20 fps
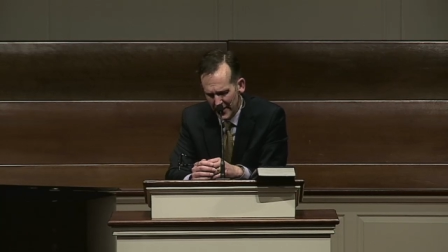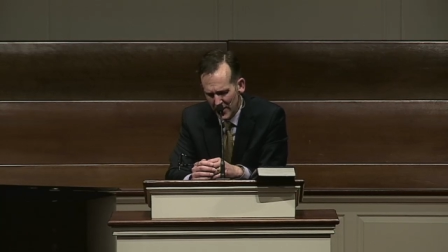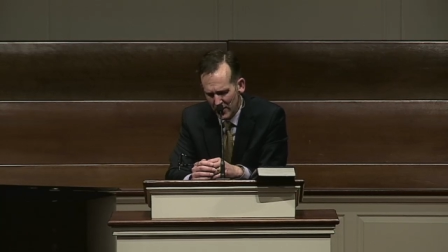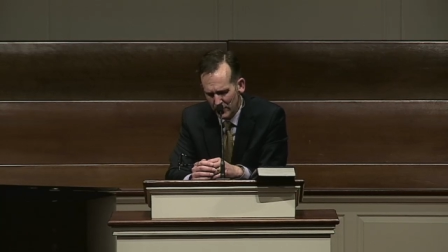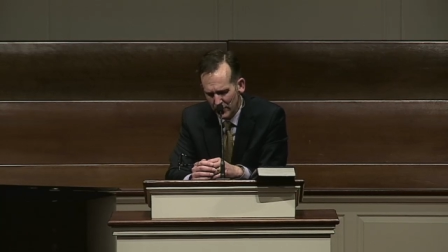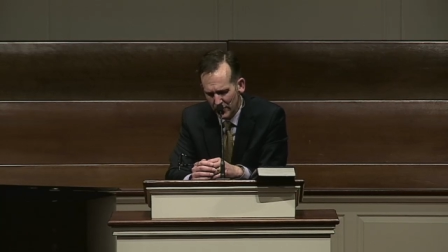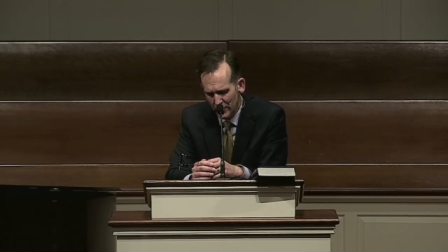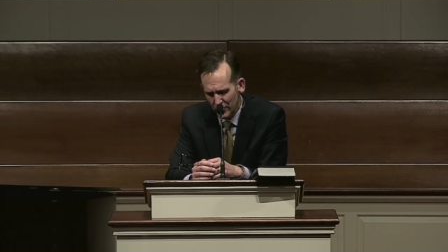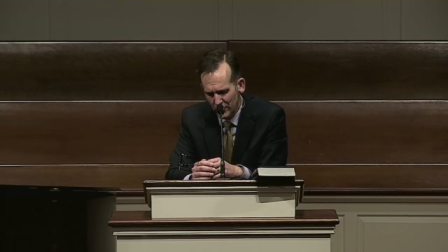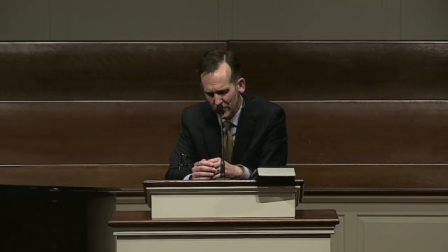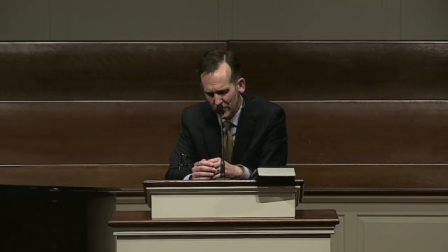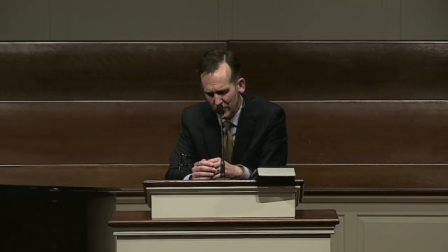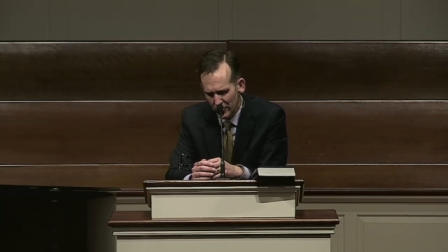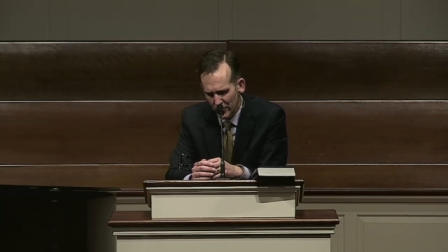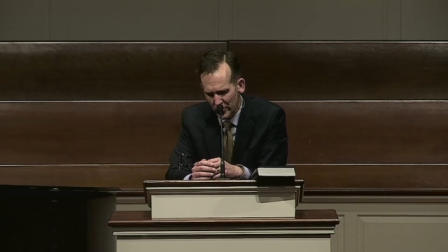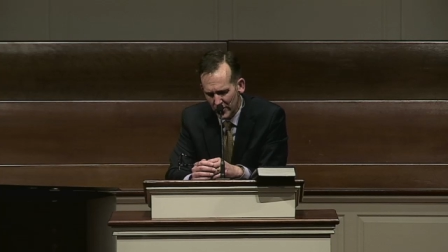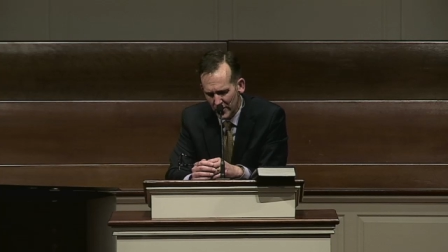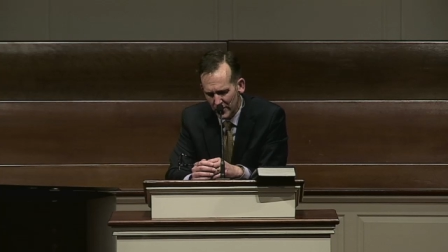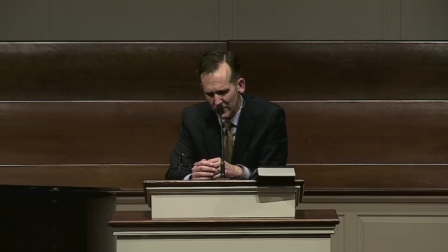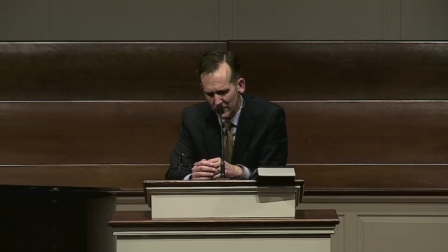Help us to
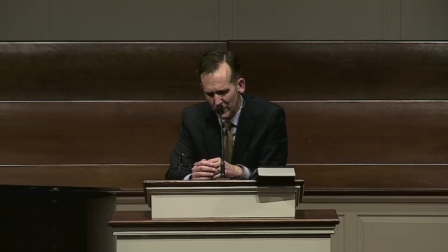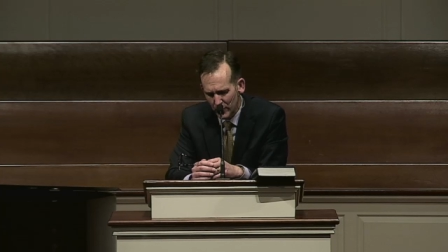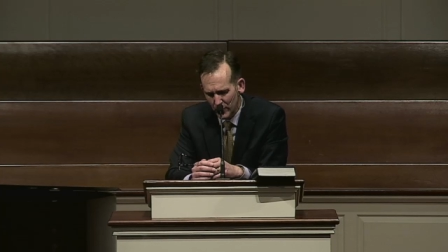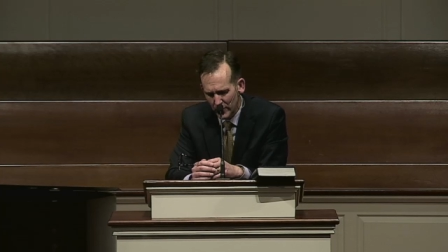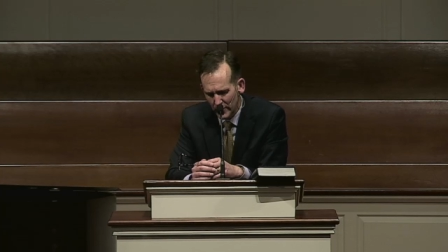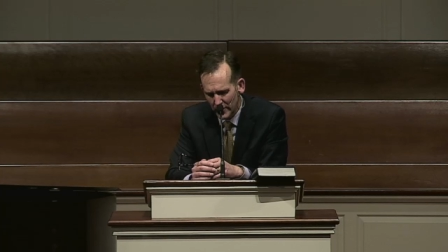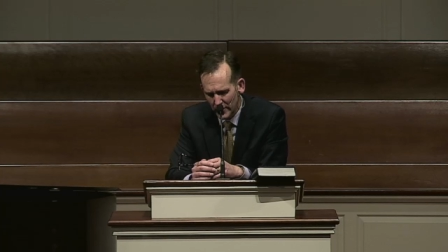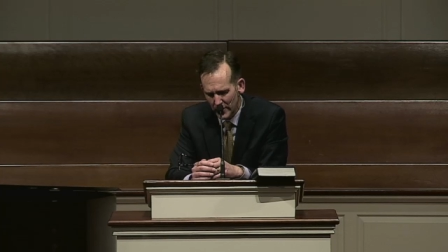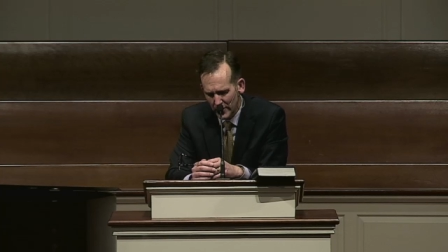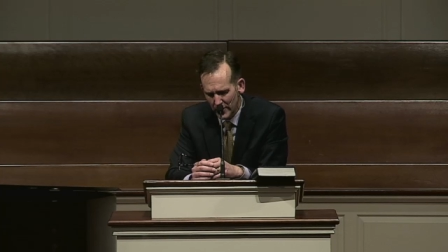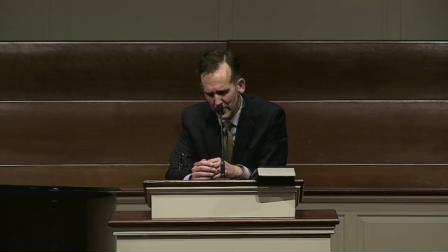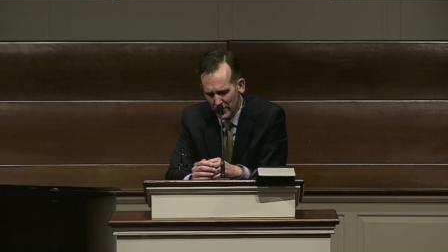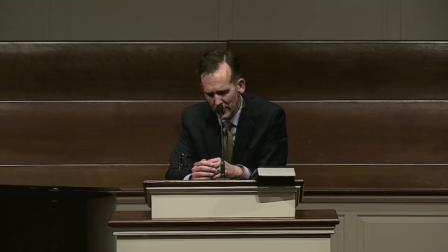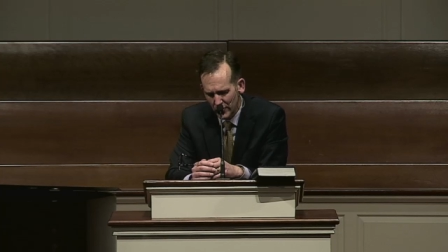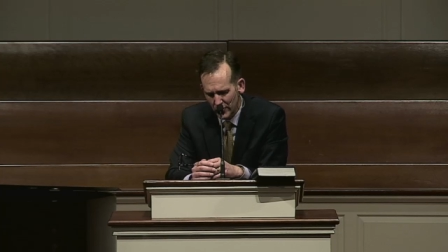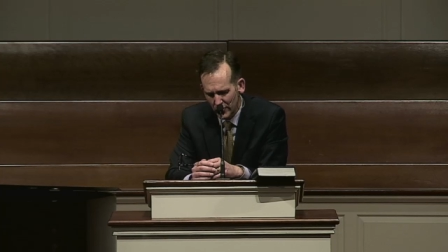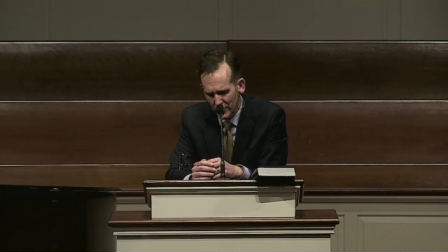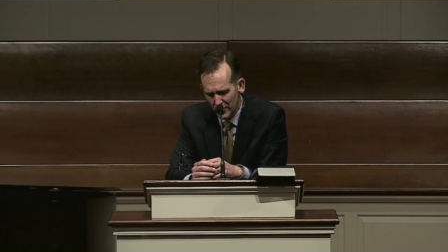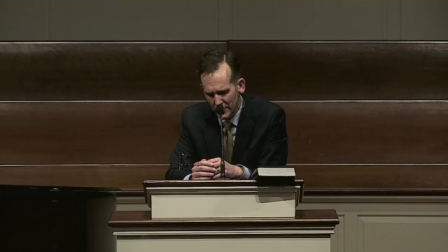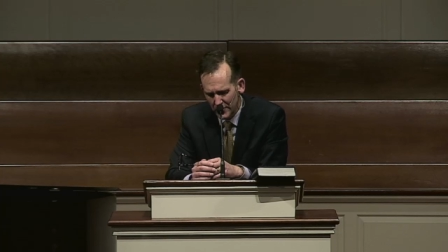see it for what it
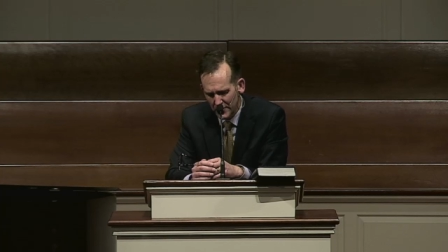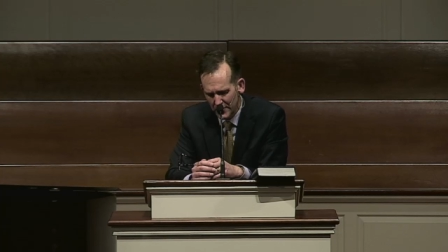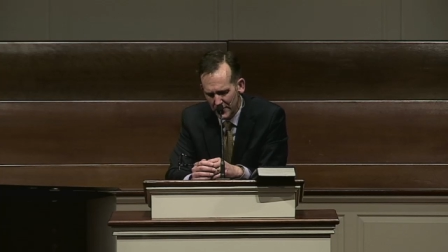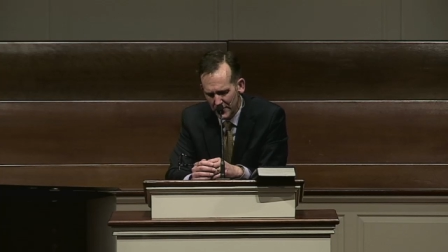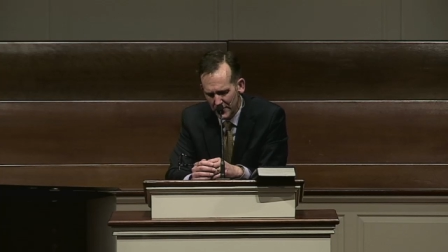is